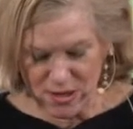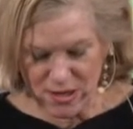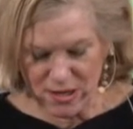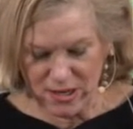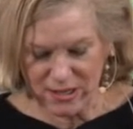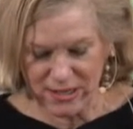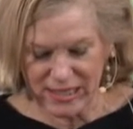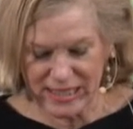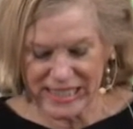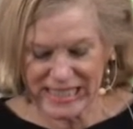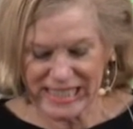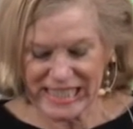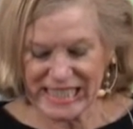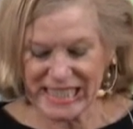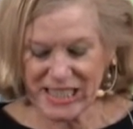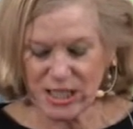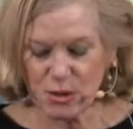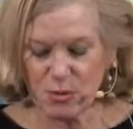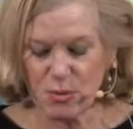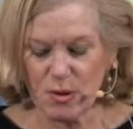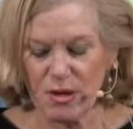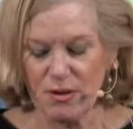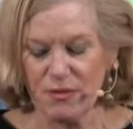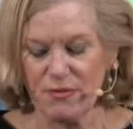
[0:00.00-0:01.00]
on this
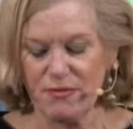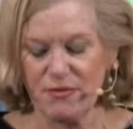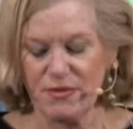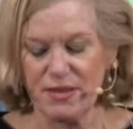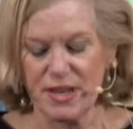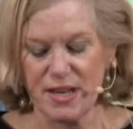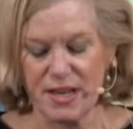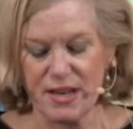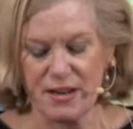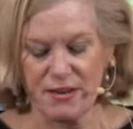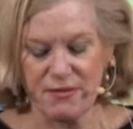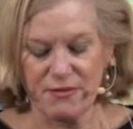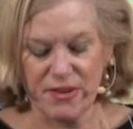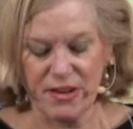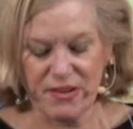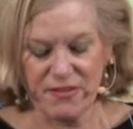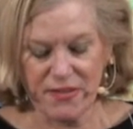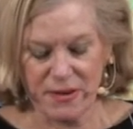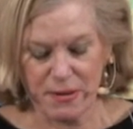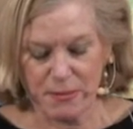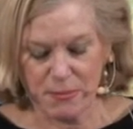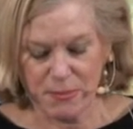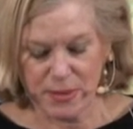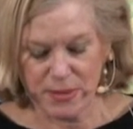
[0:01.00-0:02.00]
12th day of
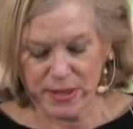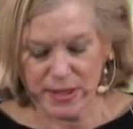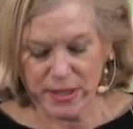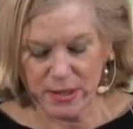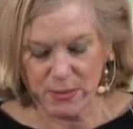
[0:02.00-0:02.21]
November.